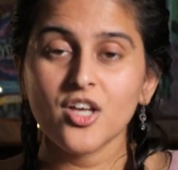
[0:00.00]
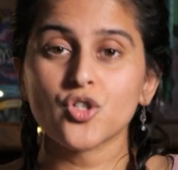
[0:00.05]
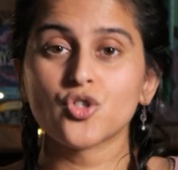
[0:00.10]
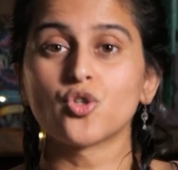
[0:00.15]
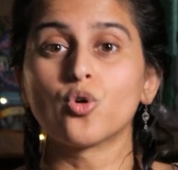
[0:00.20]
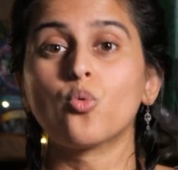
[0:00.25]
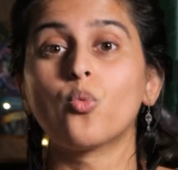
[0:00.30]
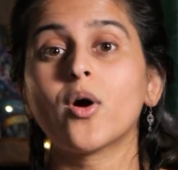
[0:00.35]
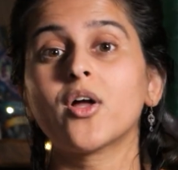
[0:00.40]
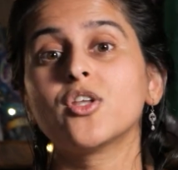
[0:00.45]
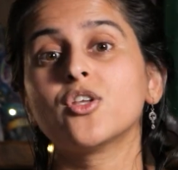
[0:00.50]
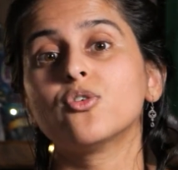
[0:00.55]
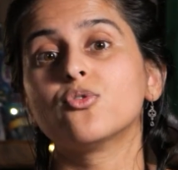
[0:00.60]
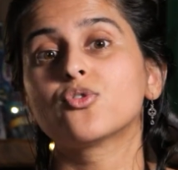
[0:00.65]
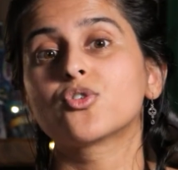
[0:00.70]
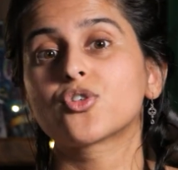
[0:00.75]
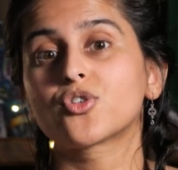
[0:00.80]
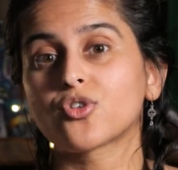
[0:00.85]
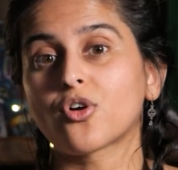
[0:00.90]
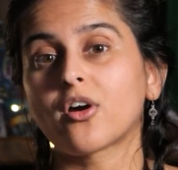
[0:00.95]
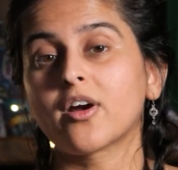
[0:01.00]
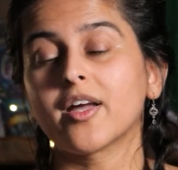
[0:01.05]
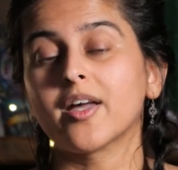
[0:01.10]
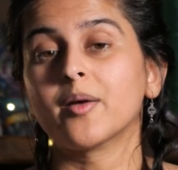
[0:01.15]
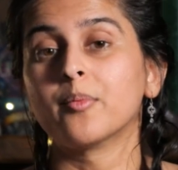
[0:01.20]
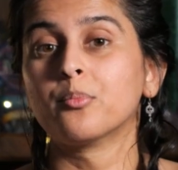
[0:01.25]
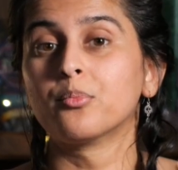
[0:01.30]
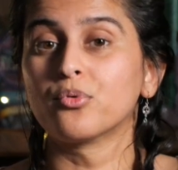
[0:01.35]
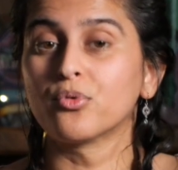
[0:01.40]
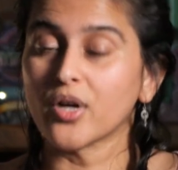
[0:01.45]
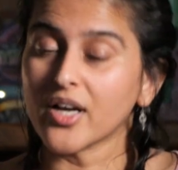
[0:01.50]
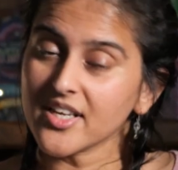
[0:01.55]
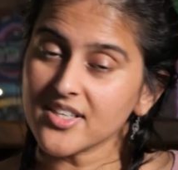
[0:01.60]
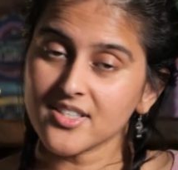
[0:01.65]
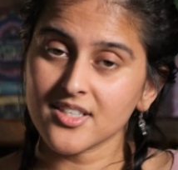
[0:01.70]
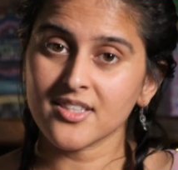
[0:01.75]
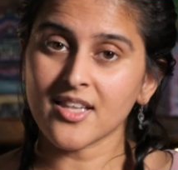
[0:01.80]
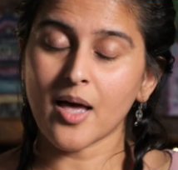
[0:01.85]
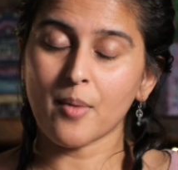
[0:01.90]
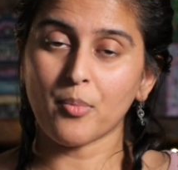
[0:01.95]
So when you start
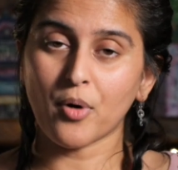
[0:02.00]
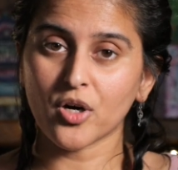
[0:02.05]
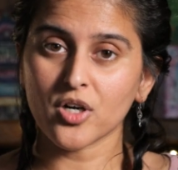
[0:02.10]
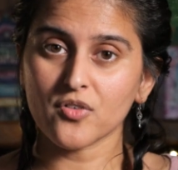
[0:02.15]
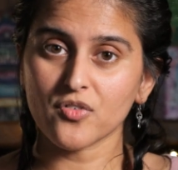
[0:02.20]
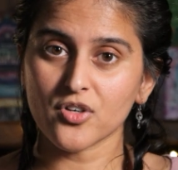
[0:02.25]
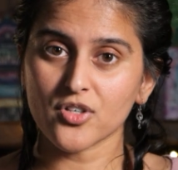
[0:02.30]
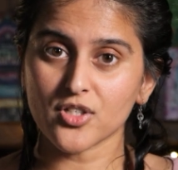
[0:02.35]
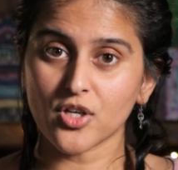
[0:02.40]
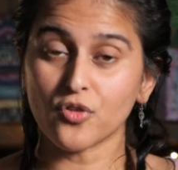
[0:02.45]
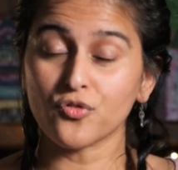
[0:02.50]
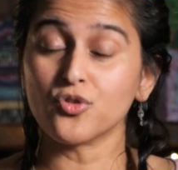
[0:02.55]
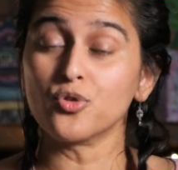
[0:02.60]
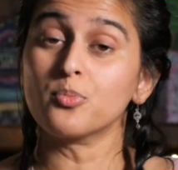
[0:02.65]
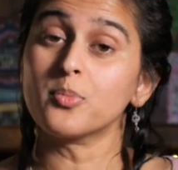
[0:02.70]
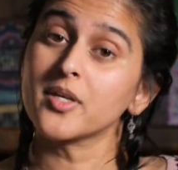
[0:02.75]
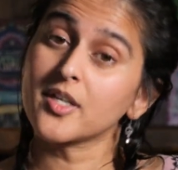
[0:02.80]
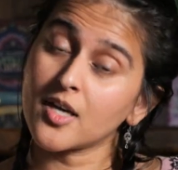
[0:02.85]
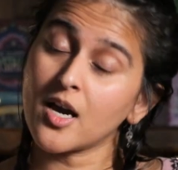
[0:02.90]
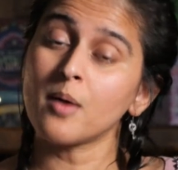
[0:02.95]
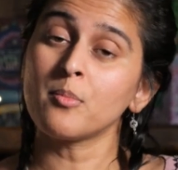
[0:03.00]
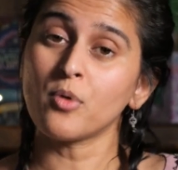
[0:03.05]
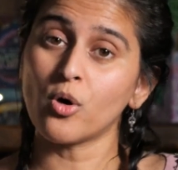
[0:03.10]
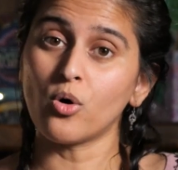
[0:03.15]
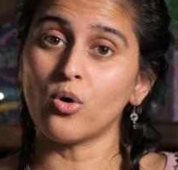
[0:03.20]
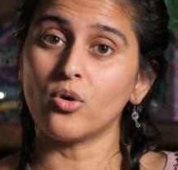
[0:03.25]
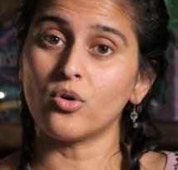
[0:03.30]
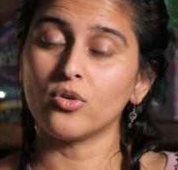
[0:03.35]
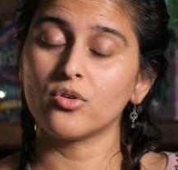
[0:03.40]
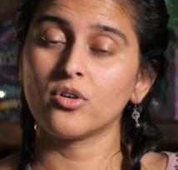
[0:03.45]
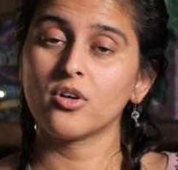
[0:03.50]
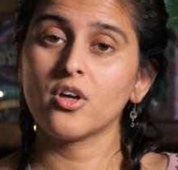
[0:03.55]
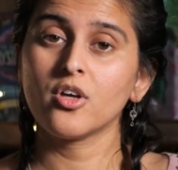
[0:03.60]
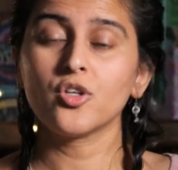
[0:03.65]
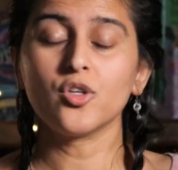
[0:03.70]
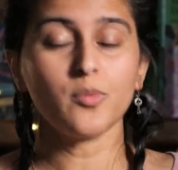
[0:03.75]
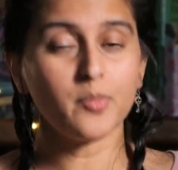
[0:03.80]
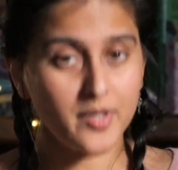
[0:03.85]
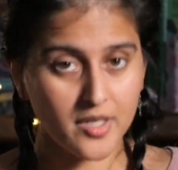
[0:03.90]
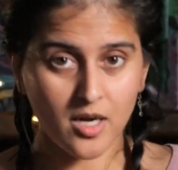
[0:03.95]
embracing that part of yourself, you become whole,
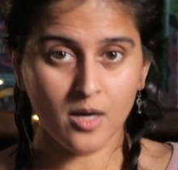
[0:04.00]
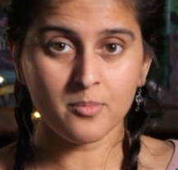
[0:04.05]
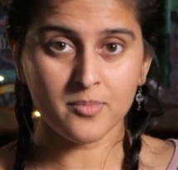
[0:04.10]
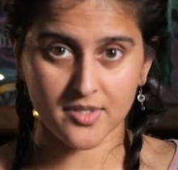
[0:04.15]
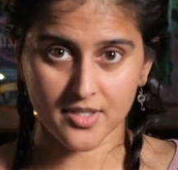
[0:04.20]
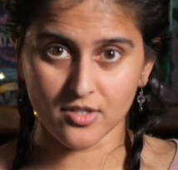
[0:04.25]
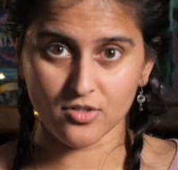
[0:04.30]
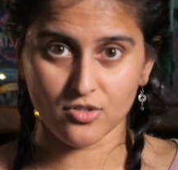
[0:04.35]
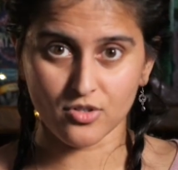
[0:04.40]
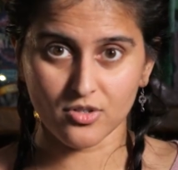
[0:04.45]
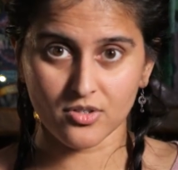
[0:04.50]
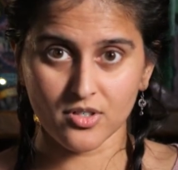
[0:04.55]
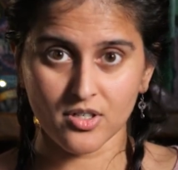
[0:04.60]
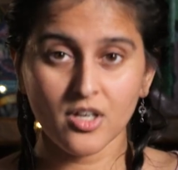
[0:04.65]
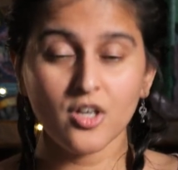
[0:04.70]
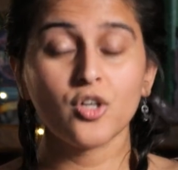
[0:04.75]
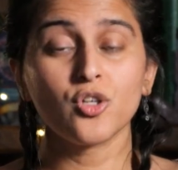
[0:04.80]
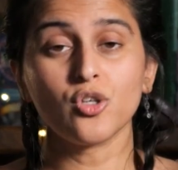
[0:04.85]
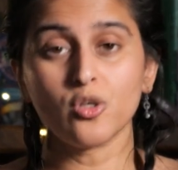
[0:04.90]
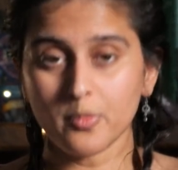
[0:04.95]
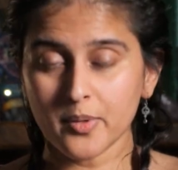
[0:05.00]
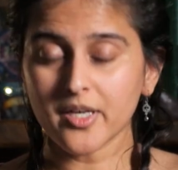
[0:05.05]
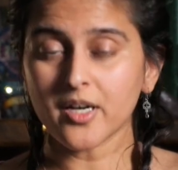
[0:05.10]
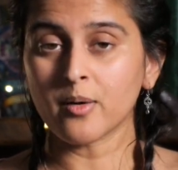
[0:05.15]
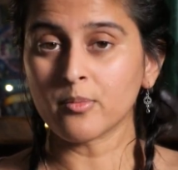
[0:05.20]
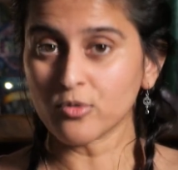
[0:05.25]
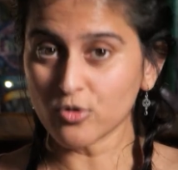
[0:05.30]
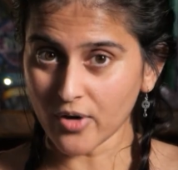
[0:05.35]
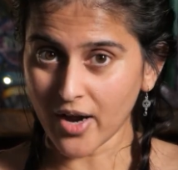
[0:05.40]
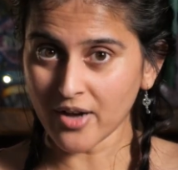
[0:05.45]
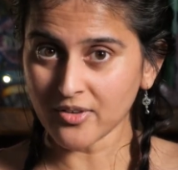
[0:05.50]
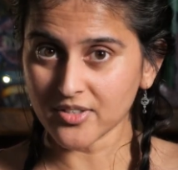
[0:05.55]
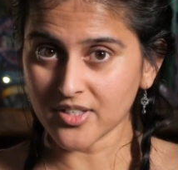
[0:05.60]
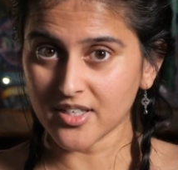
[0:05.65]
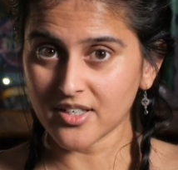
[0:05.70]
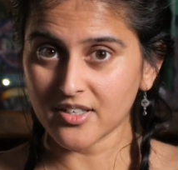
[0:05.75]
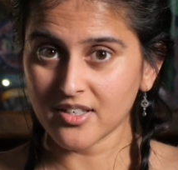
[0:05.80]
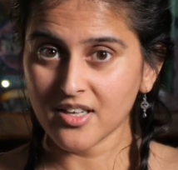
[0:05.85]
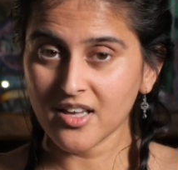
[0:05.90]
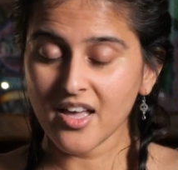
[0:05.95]
you become centered, you become
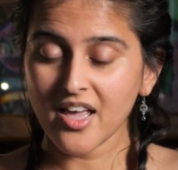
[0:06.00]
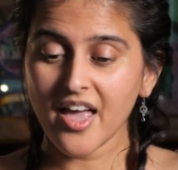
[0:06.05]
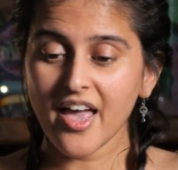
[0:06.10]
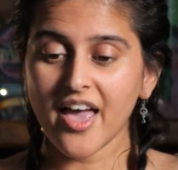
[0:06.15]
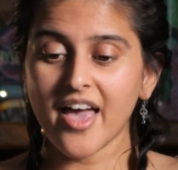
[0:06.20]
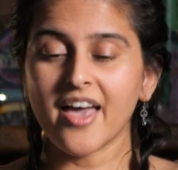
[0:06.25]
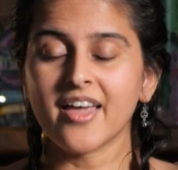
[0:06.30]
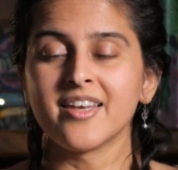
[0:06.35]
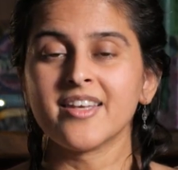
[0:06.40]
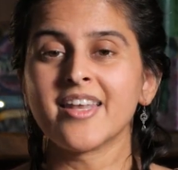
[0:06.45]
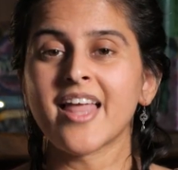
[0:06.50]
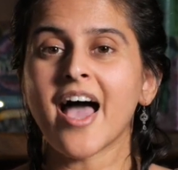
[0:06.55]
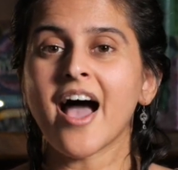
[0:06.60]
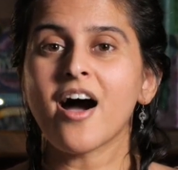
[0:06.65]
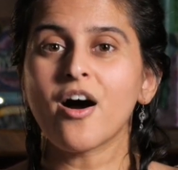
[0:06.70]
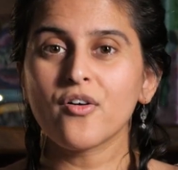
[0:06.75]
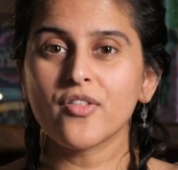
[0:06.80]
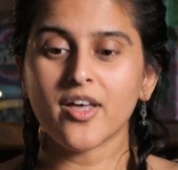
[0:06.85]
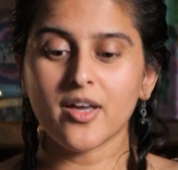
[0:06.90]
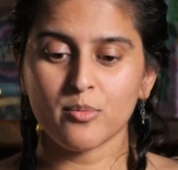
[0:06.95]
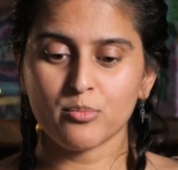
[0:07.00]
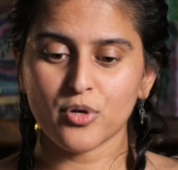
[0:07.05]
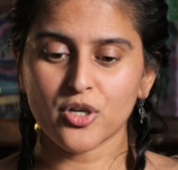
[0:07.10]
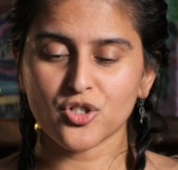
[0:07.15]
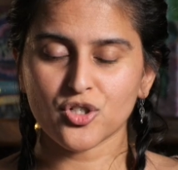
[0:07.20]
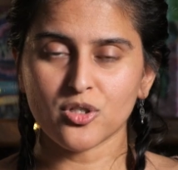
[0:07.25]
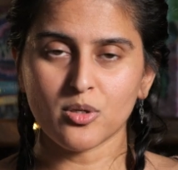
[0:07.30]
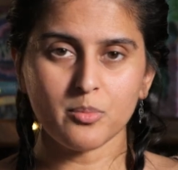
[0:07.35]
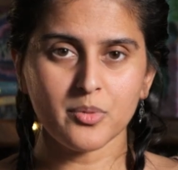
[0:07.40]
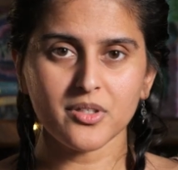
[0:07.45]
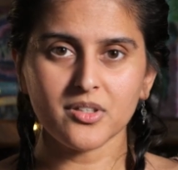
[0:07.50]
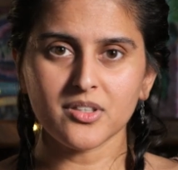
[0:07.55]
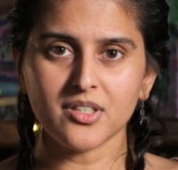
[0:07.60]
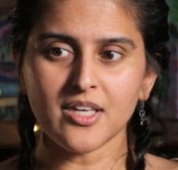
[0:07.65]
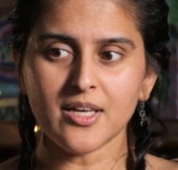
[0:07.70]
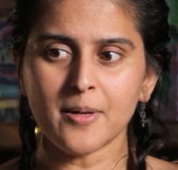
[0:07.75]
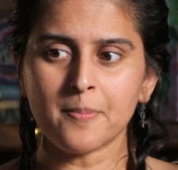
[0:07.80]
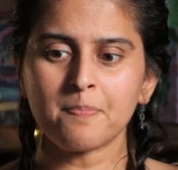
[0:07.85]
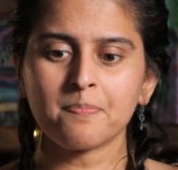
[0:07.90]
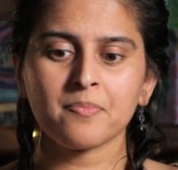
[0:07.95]
grounded. And now the
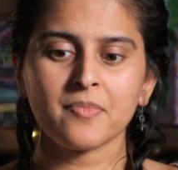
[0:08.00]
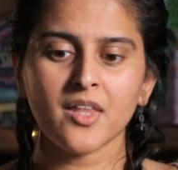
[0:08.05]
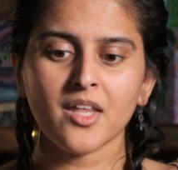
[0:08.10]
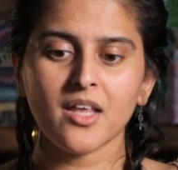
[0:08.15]
impressionability